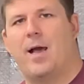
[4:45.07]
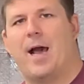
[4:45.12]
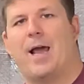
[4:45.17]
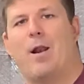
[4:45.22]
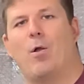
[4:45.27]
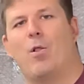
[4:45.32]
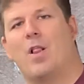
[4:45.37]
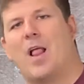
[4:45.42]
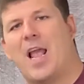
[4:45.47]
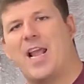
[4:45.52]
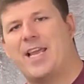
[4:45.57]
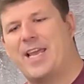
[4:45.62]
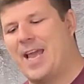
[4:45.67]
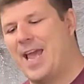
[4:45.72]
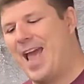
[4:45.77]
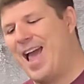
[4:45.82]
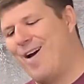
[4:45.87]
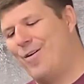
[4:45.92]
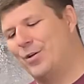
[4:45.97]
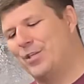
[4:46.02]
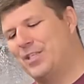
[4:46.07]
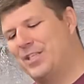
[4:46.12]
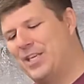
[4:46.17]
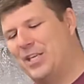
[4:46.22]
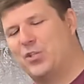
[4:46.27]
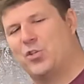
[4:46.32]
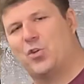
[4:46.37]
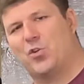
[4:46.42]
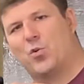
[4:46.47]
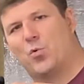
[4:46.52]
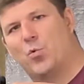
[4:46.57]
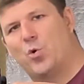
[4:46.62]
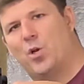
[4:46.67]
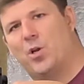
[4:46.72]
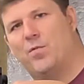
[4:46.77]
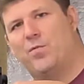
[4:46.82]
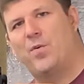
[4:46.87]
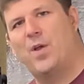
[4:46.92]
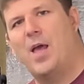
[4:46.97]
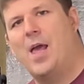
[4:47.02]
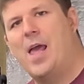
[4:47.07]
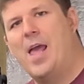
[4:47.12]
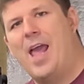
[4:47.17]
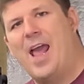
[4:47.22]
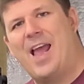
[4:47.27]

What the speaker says: I don't like it how it sits on the roof